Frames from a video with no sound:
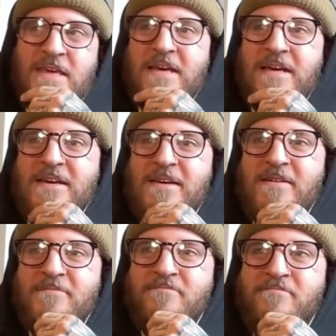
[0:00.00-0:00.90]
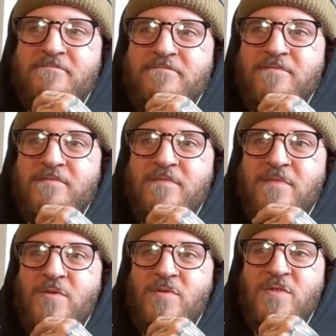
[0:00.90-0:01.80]

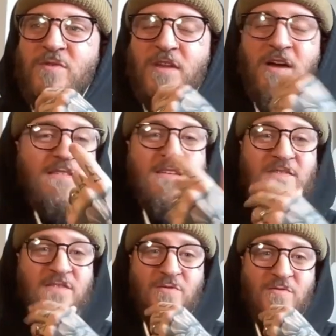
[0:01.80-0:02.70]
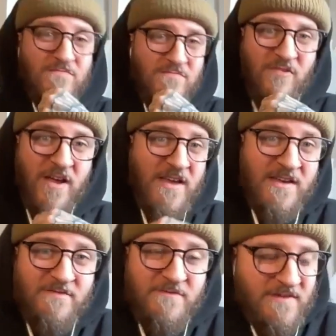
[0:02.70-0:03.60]
or doing like additional
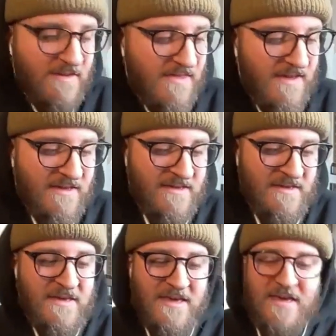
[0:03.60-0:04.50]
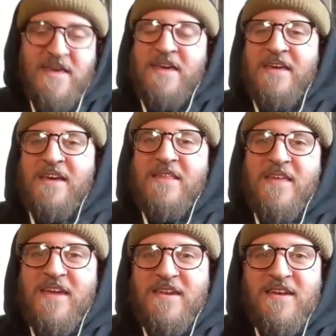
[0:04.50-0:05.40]
writing and things like that. And
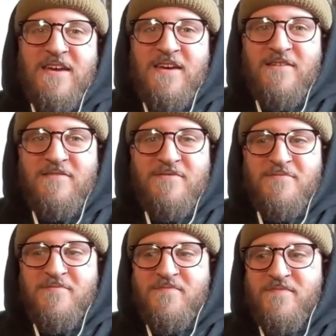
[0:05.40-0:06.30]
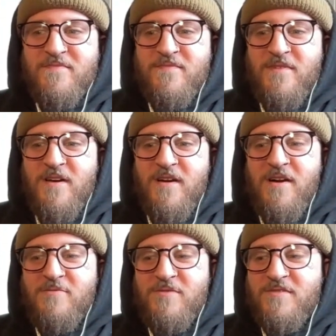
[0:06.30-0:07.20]
then I
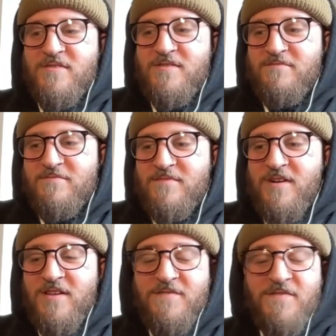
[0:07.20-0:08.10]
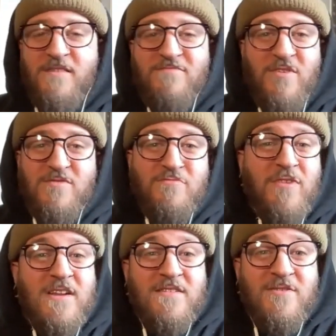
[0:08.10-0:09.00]
was kind of like not
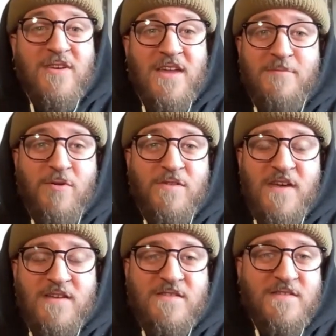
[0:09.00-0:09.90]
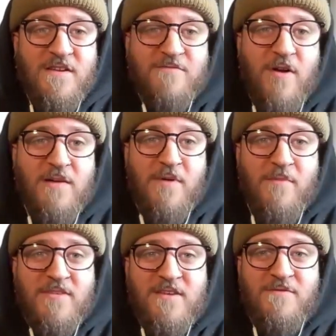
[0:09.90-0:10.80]
really doing any projects, just kind of writing by
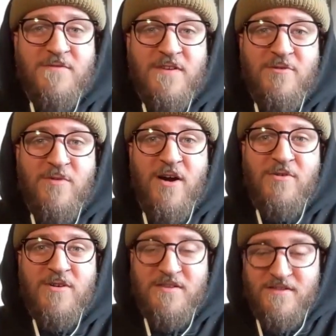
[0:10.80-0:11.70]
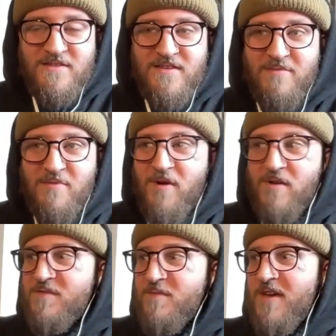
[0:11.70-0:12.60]
myself for a little while. And Sam
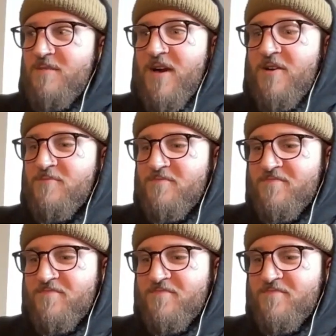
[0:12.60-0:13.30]
approached me about